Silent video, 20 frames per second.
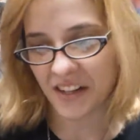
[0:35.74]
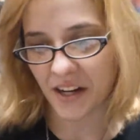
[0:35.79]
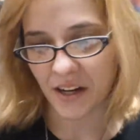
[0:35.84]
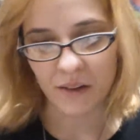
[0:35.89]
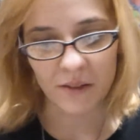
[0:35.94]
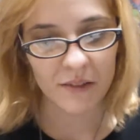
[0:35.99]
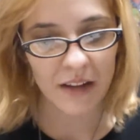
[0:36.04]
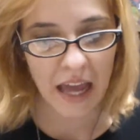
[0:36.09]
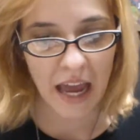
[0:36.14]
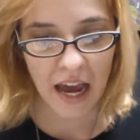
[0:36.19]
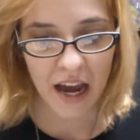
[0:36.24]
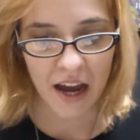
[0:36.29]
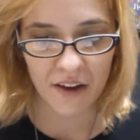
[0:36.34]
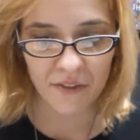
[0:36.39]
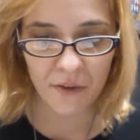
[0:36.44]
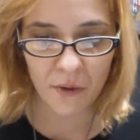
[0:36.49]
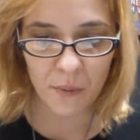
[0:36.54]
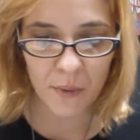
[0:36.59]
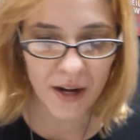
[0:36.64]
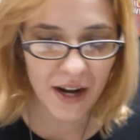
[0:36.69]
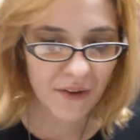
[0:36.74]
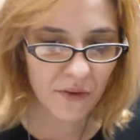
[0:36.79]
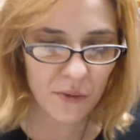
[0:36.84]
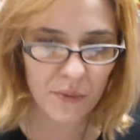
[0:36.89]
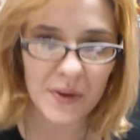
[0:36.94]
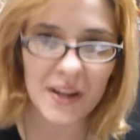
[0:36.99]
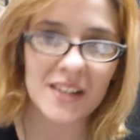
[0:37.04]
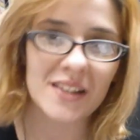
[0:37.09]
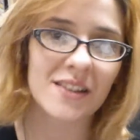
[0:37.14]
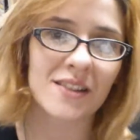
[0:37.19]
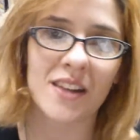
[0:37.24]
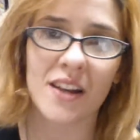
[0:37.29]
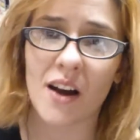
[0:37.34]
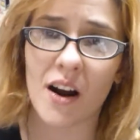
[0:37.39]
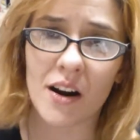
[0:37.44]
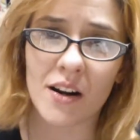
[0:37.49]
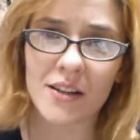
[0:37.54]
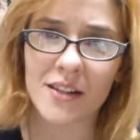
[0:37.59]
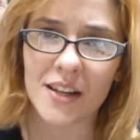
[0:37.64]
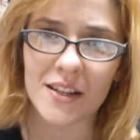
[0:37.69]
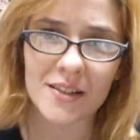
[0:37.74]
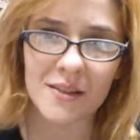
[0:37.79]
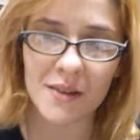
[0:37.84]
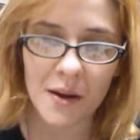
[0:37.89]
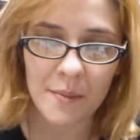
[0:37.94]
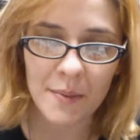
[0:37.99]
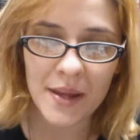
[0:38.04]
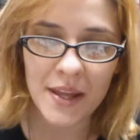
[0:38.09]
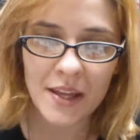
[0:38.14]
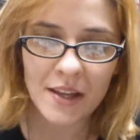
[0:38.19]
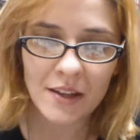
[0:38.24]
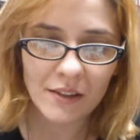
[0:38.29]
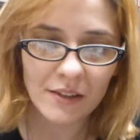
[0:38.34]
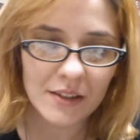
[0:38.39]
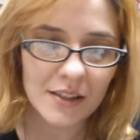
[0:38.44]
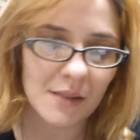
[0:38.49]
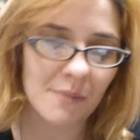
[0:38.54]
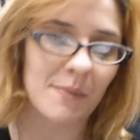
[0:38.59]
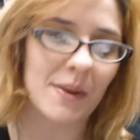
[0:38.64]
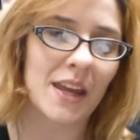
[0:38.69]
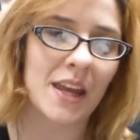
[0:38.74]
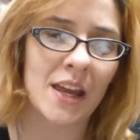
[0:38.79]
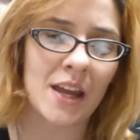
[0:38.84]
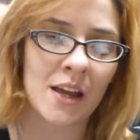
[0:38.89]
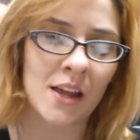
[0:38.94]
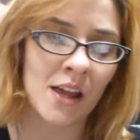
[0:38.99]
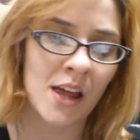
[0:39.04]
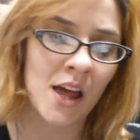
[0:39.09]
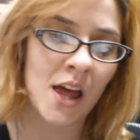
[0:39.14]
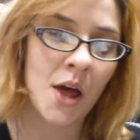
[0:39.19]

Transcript: know. For whatever reason, the art doesn't appeal to me,